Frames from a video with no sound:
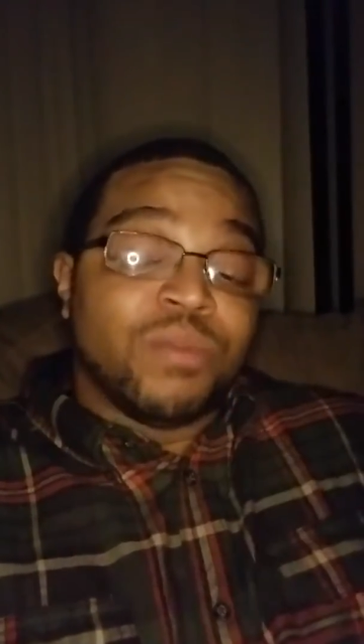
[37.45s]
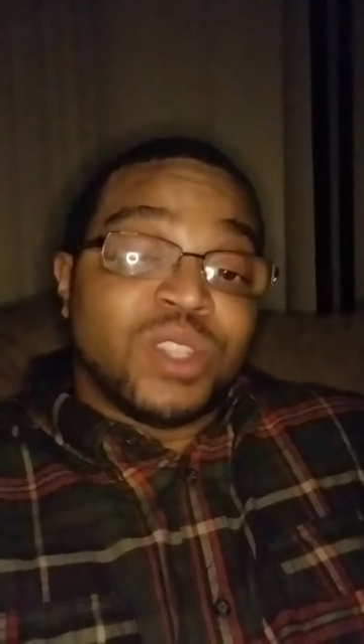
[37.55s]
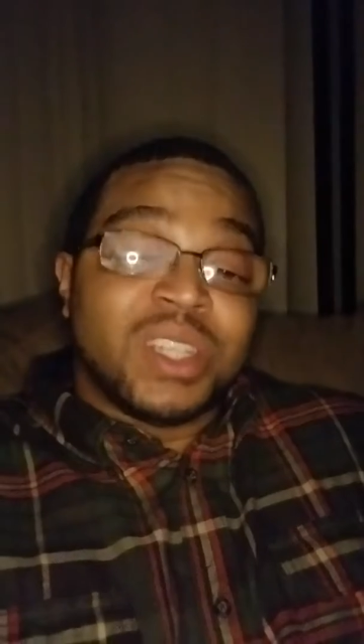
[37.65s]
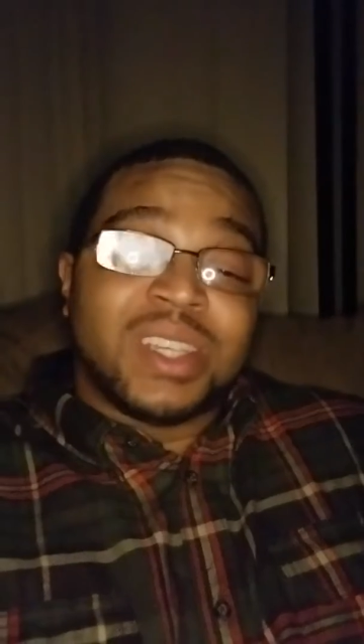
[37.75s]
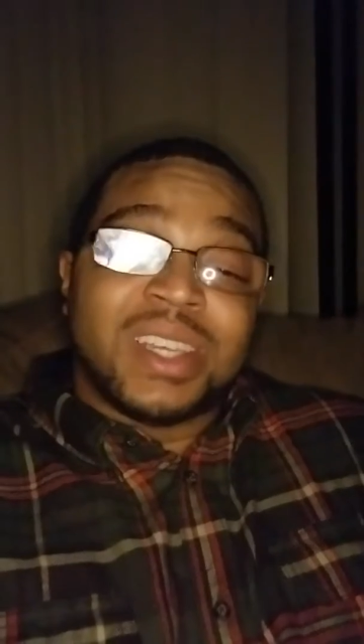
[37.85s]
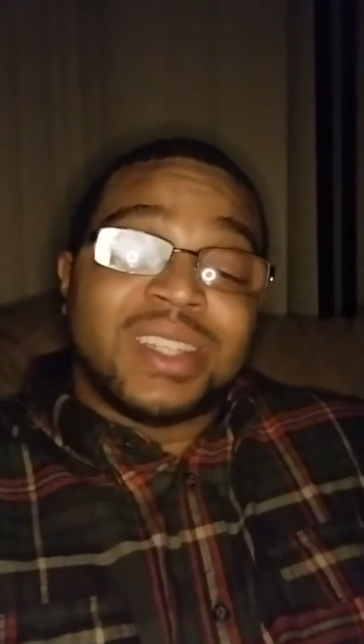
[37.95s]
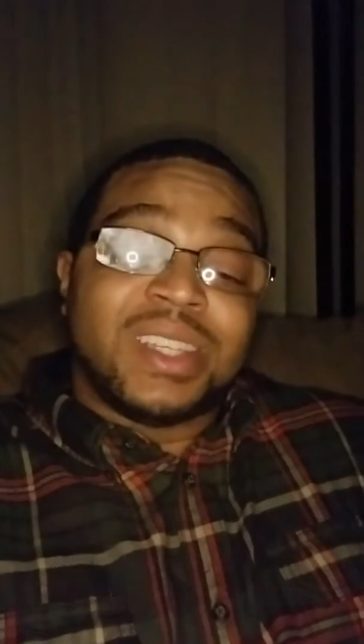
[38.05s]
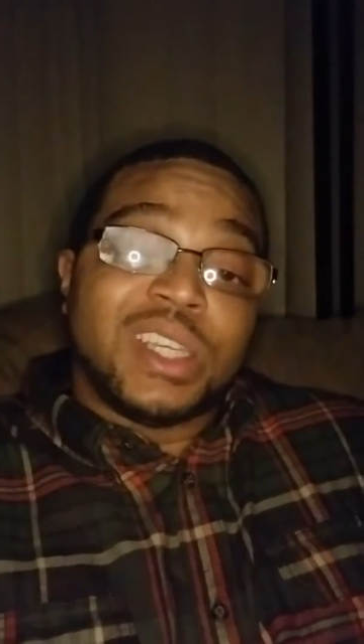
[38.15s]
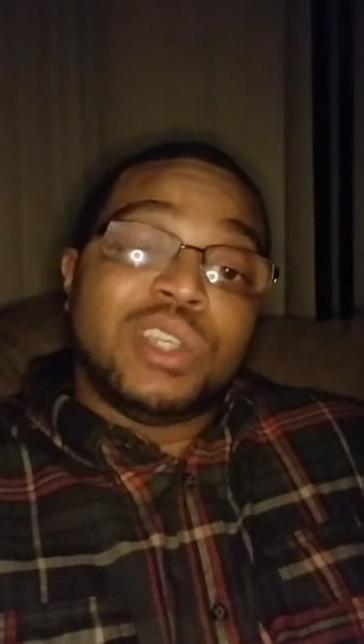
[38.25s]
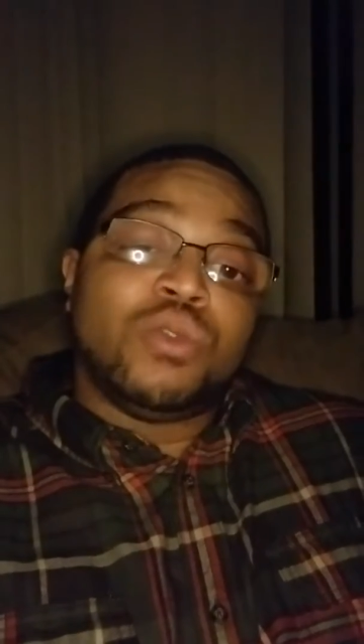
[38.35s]
Just
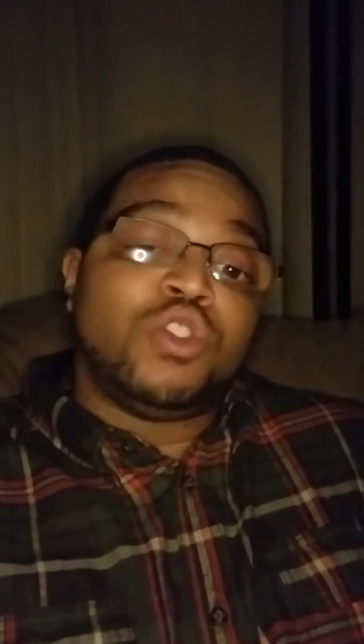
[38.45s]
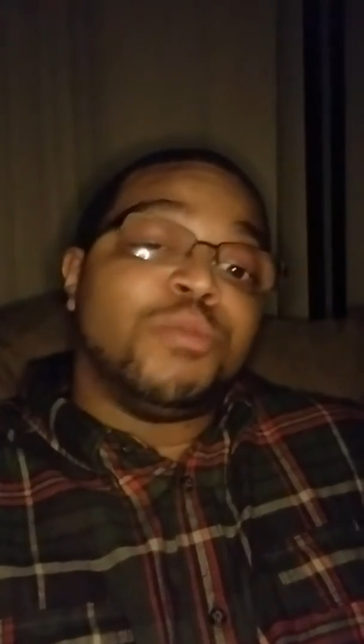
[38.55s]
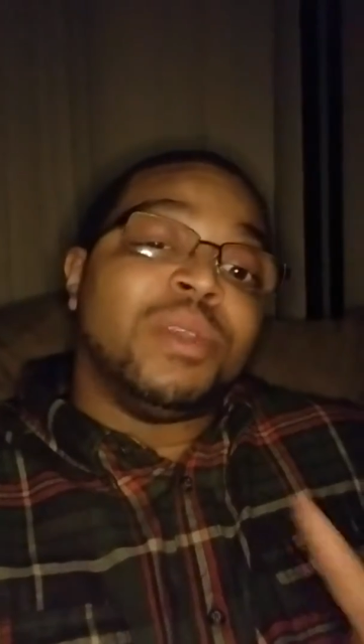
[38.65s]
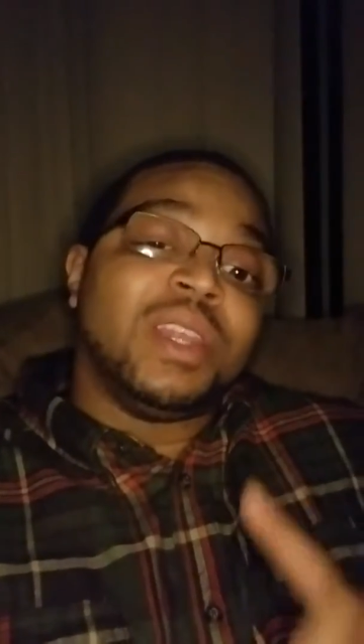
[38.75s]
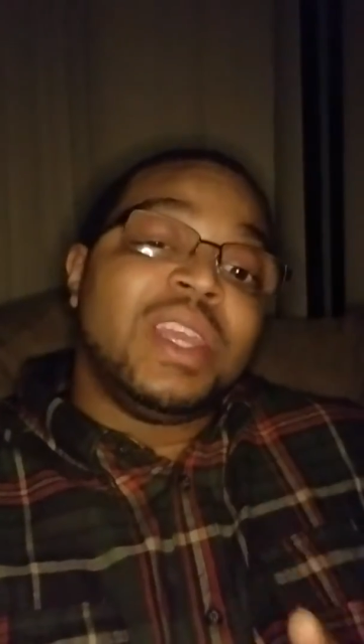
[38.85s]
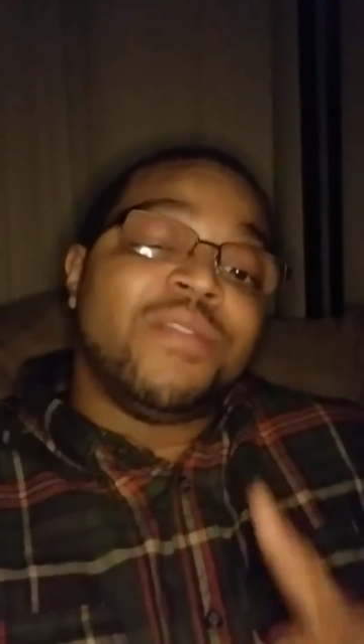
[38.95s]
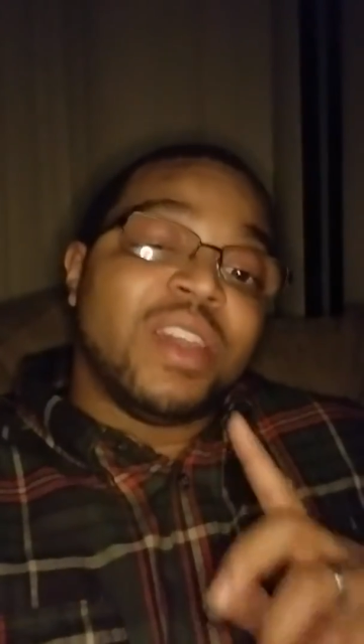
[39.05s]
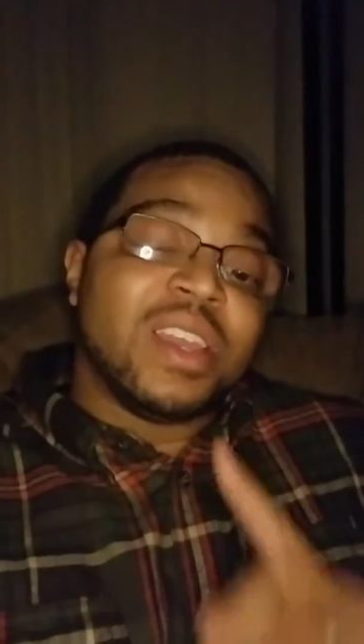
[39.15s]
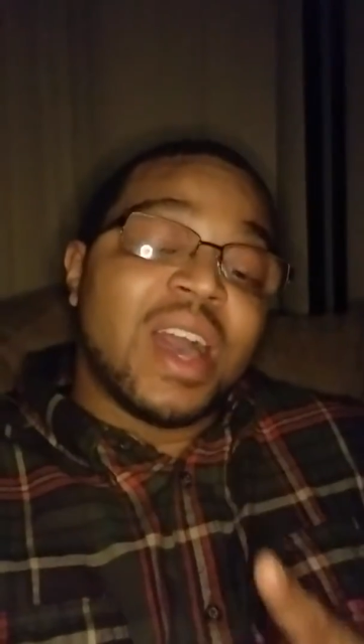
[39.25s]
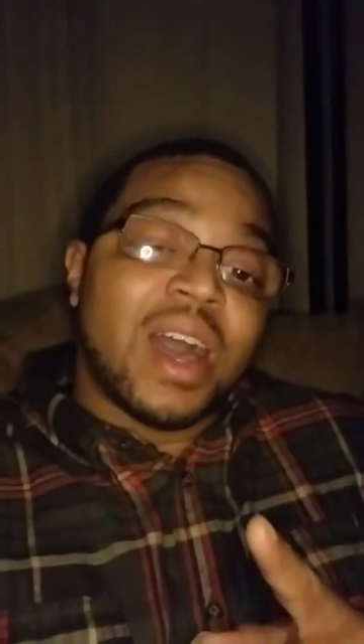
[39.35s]
continue to believe
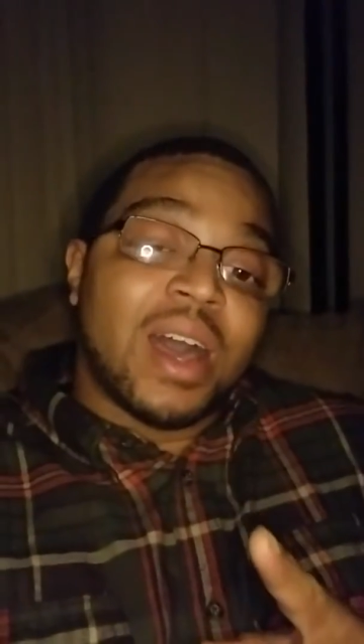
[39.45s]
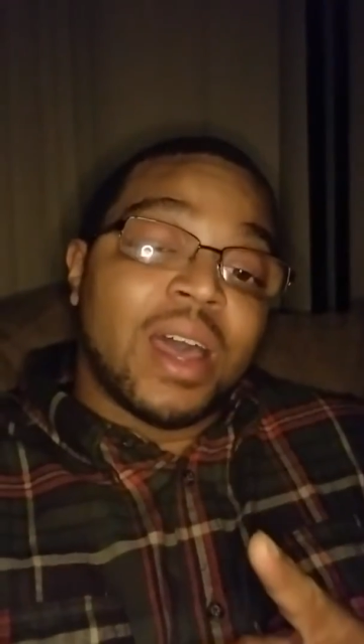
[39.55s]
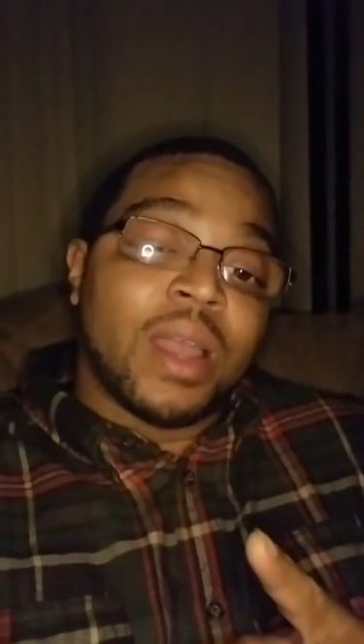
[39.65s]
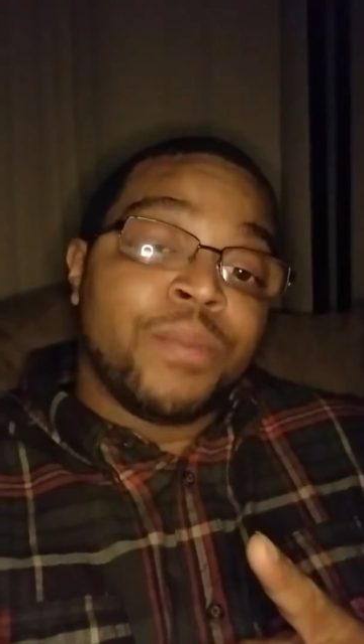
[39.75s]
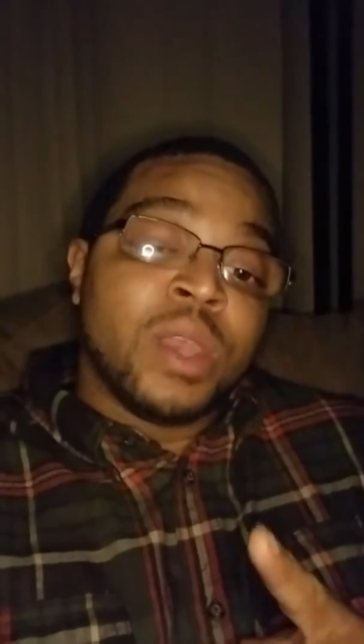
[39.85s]
in God.